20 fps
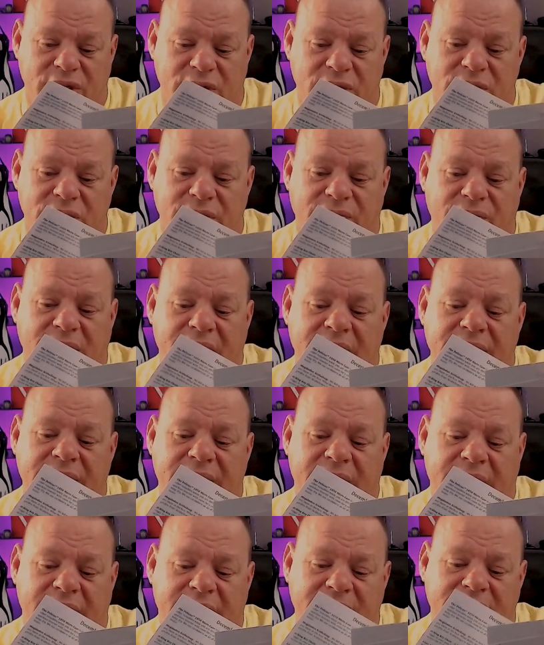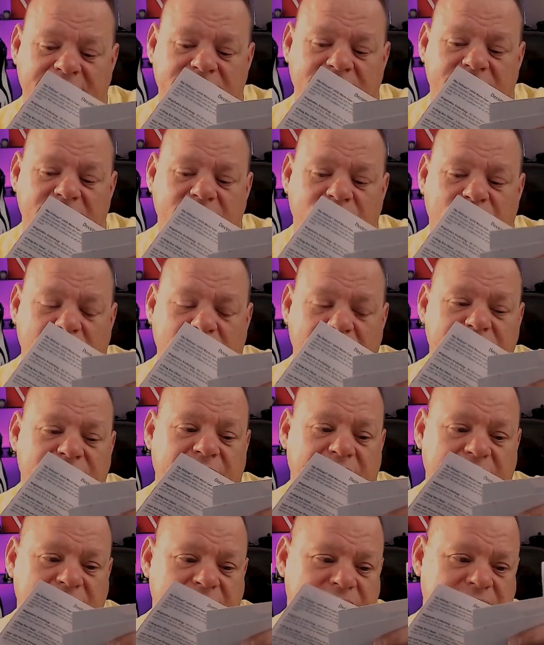Jost Van Dykes
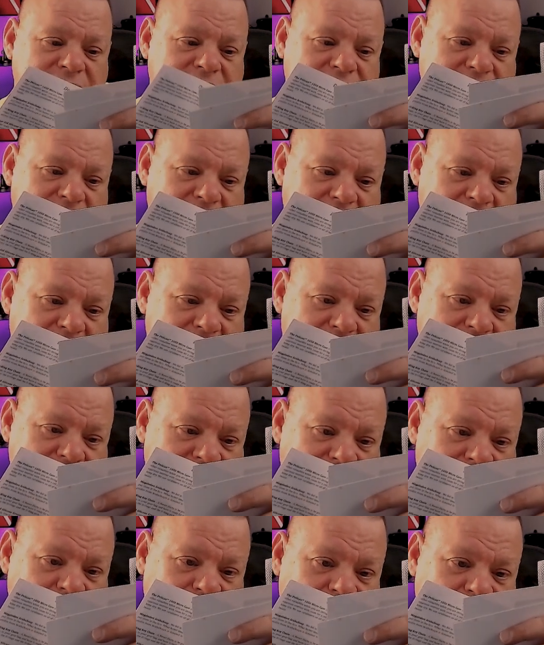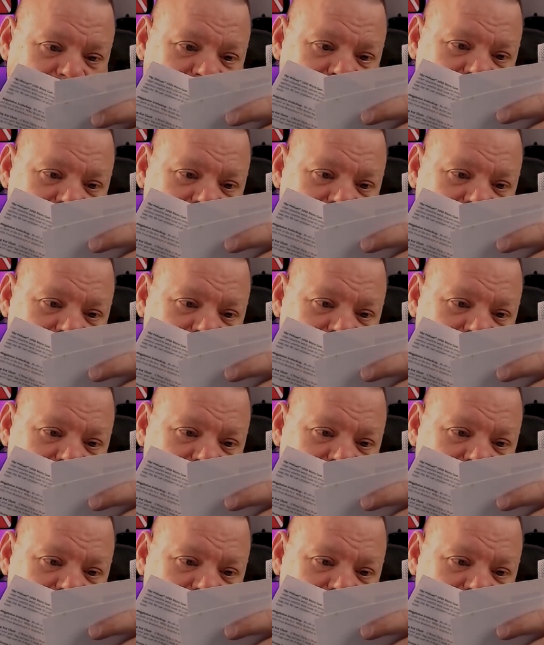Preservation Society.